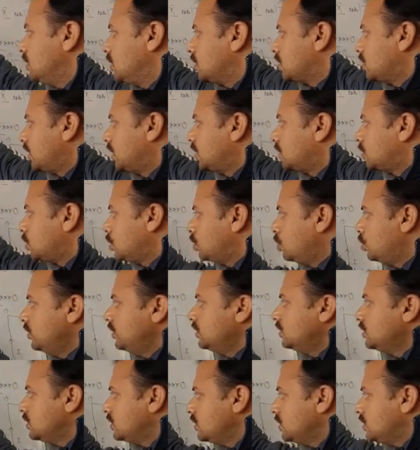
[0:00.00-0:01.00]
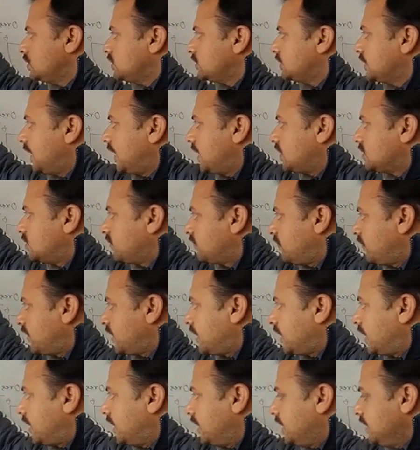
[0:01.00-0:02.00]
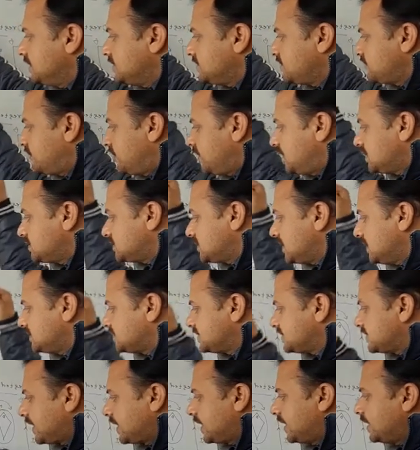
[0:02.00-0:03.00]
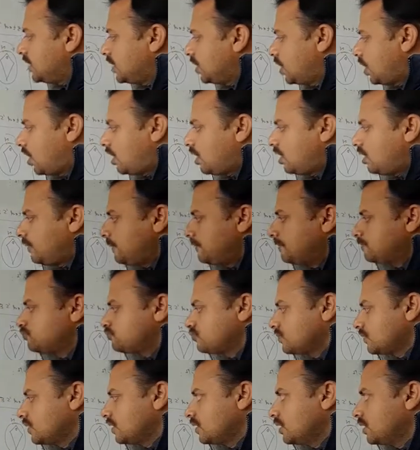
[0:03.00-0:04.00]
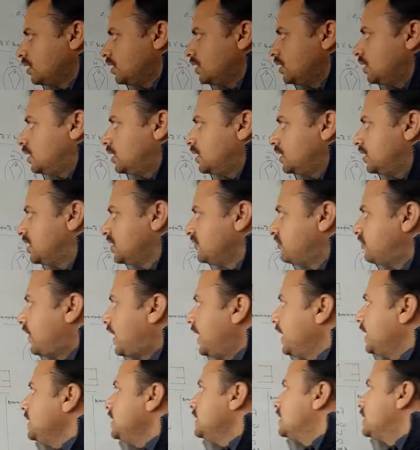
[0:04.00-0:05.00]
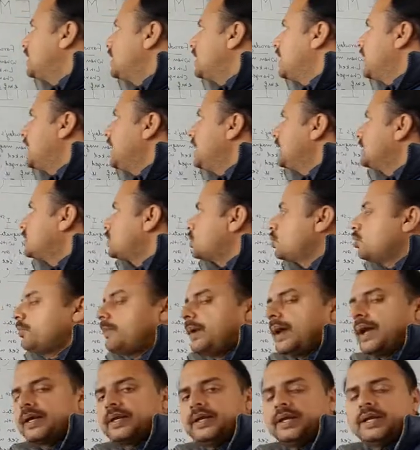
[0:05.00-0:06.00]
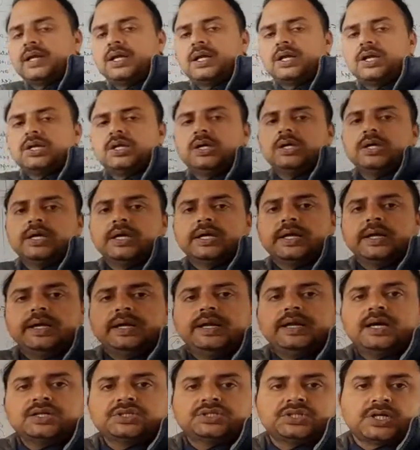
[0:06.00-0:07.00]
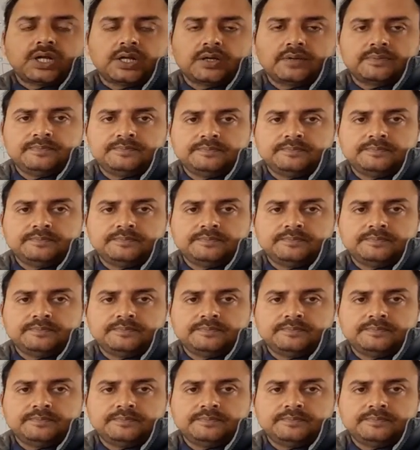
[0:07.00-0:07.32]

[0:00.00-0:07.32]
conclude that the Faraday's first and second law define the electromagnetic induction,